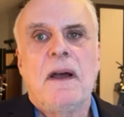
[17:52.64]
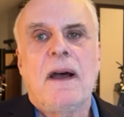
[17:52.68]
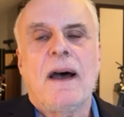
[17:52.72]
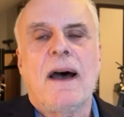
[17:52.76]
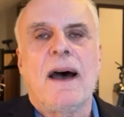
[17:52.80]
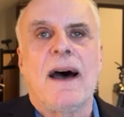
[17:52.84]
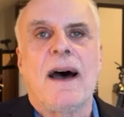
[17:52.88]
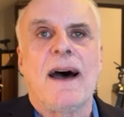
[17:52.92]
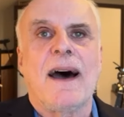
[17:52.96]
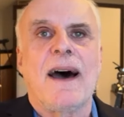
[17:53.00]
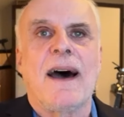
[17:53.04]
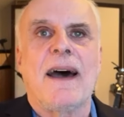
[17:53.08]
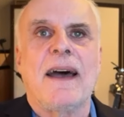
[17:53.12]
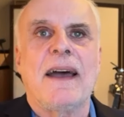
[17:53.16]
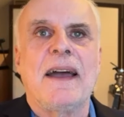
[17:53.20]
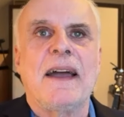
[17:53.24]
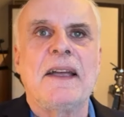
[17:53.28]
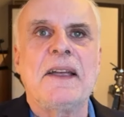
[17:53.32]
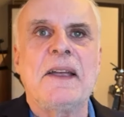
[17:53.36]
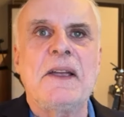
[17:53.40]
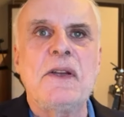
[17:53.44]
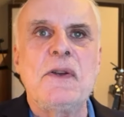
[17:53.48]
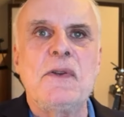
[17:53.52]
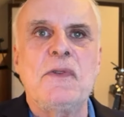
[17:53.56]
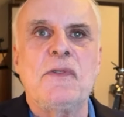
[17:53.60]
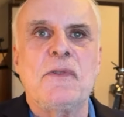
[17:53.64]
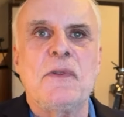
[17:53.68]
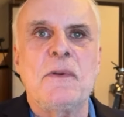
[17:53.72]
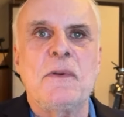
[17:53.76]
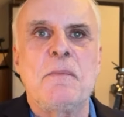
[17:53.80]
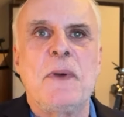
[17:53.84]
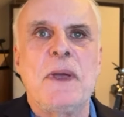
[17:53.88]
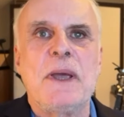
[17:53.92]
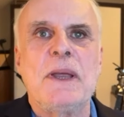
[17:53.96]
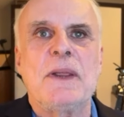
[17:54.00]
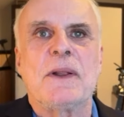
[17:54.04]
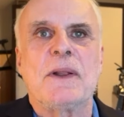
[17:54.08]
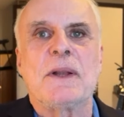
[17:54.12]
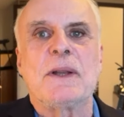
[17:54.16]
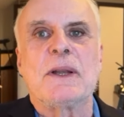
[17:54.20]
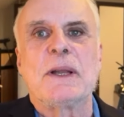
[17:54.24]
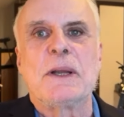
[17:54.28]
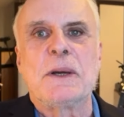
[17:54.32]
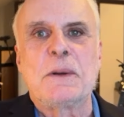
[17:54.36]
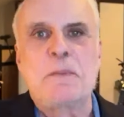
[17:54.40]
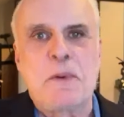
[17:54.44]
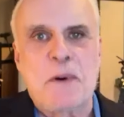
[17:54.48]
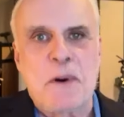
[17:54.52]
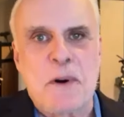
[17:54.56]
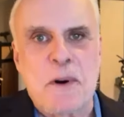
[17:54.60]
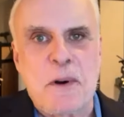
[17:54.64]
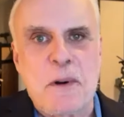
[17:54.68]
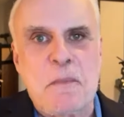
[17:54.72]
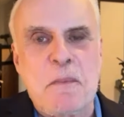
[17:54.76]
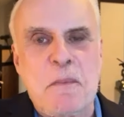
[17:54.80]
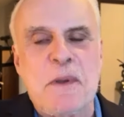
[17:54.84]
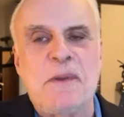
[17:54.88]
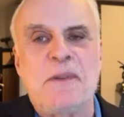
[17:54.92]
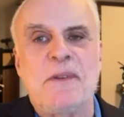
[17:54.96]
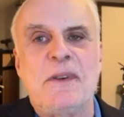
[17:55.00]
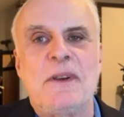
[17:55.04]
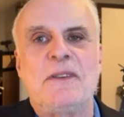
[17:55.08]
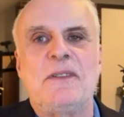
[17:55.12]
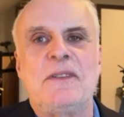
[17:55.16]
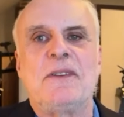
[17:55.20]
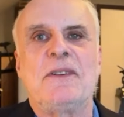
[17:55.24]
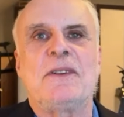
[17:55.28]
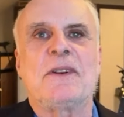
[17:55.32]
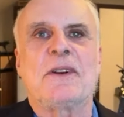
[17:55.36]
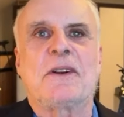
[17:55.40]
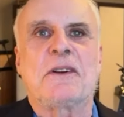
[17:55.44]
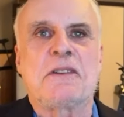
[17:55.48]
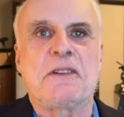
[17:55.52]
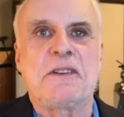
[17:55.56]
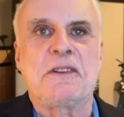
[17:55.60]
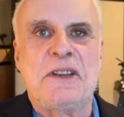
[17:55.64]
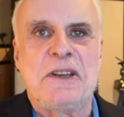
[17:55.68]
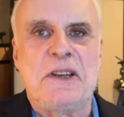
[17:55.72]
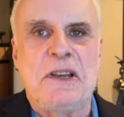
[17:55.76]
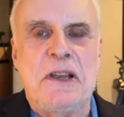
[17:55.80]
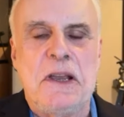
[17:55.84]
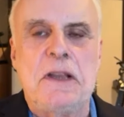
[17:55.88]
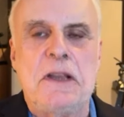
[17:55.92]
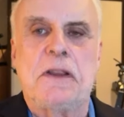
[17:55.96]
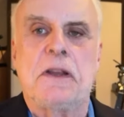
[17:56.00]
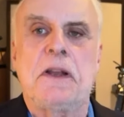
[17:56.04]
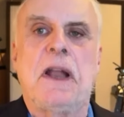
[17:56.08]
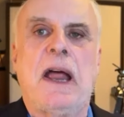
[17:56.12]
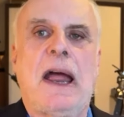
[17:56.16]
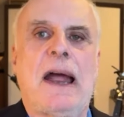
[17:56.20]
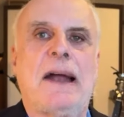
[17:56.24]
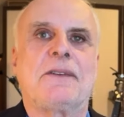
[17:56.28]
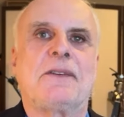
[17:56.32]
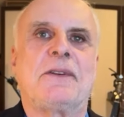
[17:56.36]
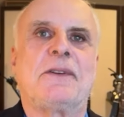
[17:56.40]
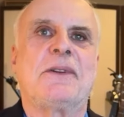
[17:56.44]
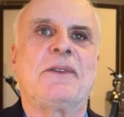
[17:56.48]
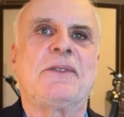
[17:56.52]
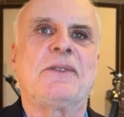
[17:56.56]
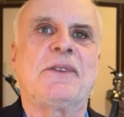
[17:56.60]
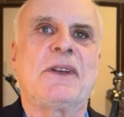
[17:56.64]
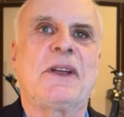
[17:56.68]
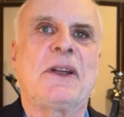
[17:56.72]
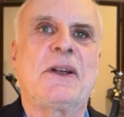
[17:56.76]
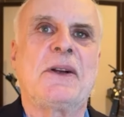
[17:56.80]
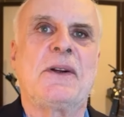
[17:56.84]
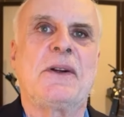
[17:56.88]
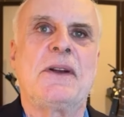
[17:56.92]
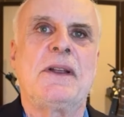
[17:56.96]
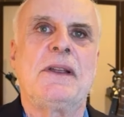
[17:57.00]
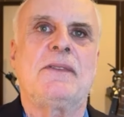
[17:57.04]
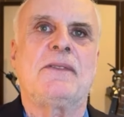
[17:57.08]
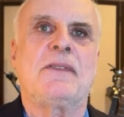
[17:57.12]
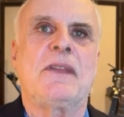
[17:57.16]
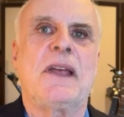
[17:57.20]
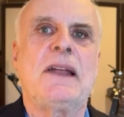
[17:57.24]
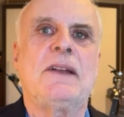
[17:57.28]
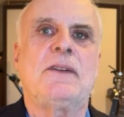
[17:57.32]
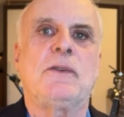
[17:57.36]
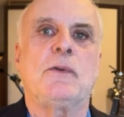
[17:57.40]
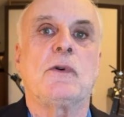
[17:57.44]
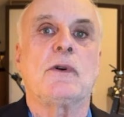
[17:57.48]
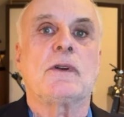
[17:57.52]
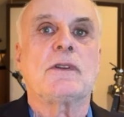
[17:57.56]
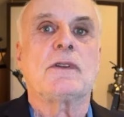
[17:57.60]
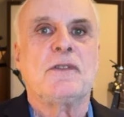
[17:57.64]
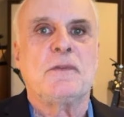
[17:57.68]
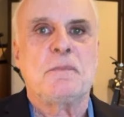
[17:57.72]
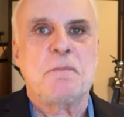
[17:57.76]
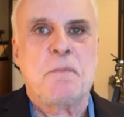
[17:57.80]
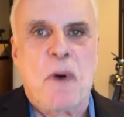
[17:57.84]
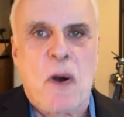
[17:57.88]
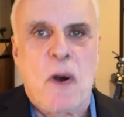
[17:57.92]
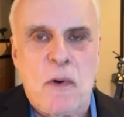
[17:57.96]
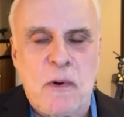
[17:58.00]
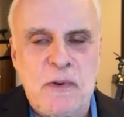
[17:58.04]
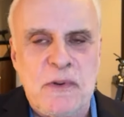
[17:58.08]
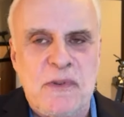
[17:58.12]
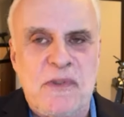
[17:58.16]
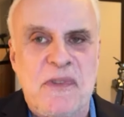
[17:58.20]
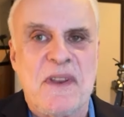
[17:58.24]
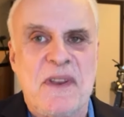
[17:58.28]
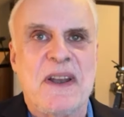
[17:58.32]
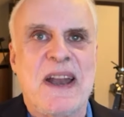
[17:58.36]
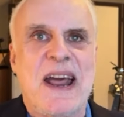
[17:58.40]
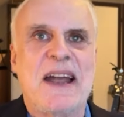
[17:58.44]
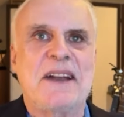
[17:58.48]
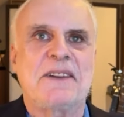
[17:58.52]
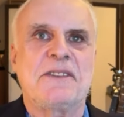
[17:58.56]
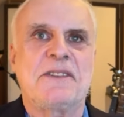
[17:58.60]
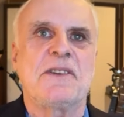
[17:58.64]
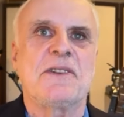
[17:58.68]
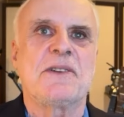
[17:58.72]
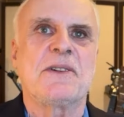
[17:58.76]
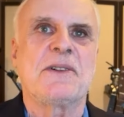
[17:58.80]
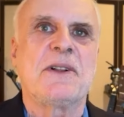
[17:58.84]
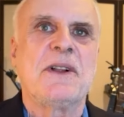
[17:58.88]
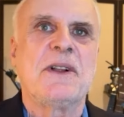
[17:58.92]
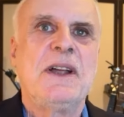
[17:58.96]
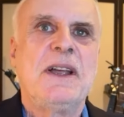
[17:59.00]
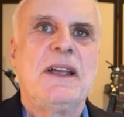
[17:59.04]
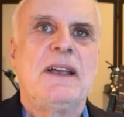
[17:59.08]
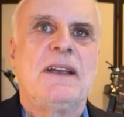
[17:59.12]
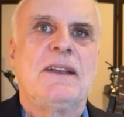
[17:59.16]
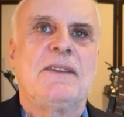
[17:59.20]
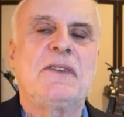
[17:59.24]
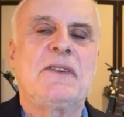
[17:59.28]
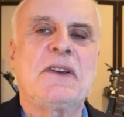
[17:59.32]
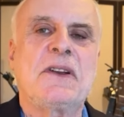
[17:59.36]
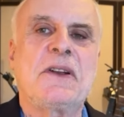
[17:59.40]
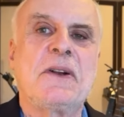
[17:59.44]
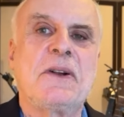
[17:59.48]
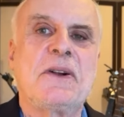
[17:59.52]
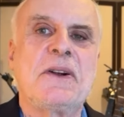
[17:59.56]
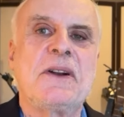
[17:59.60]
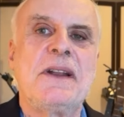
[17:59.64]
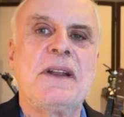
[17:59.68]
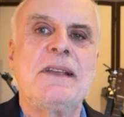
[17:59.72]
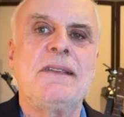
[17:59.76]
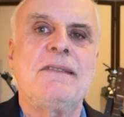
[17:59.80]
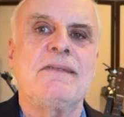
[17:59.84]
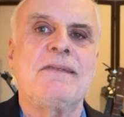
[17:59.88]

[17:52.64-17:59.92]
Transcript: Uh, it mm-hmm. used to be the liberal position to critique the national security state, to expose the national security right.